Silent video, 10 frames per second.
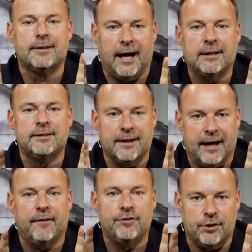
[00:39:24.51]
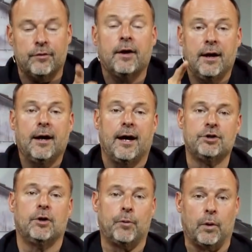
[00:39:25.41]
God's the God of truth, and
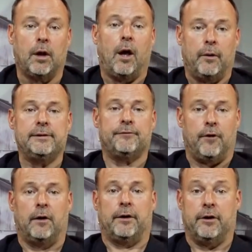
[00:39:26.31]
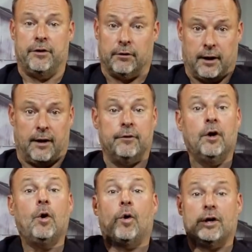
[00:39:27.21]
truth will always fall under either love
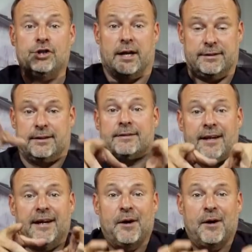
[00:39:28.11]
or justice.